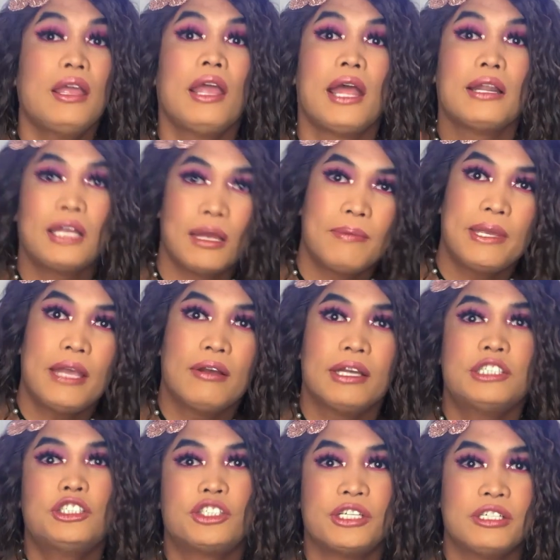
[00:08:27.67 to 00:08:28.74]
And coming out
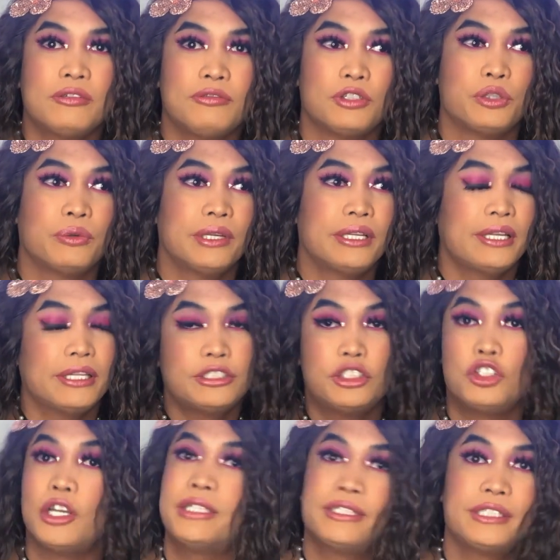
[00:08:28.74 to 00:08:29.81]
as gender fluid
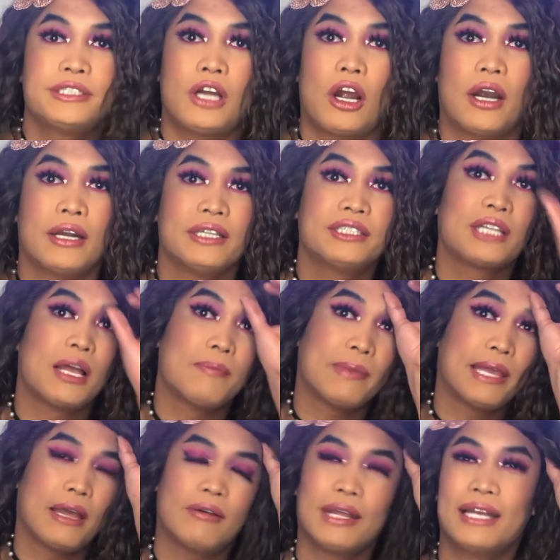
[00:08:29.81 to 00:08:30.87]
is just as hard as
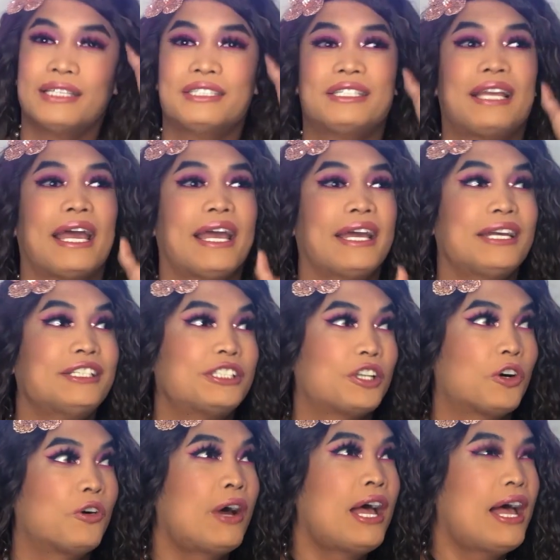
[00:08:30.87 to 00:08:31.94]
coming out as gay,
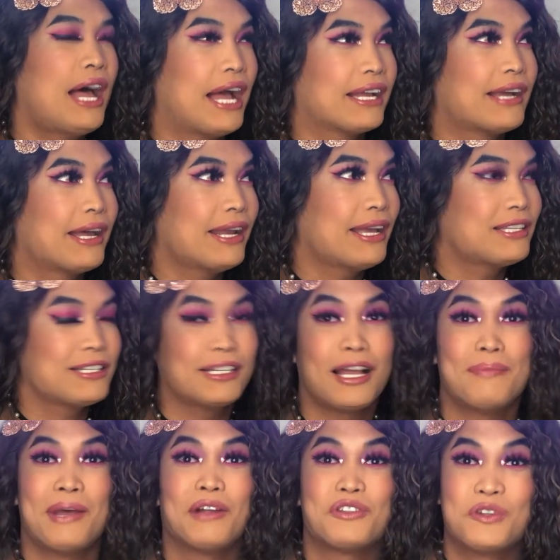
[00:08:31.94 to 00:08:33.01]
so I kind of had to
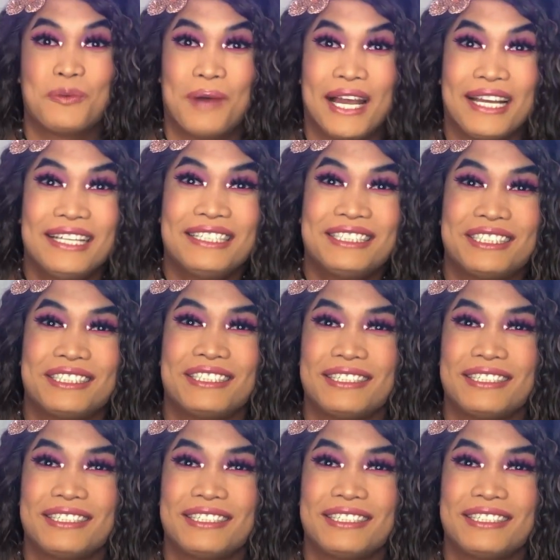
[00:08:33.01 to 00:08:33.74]
come out twice.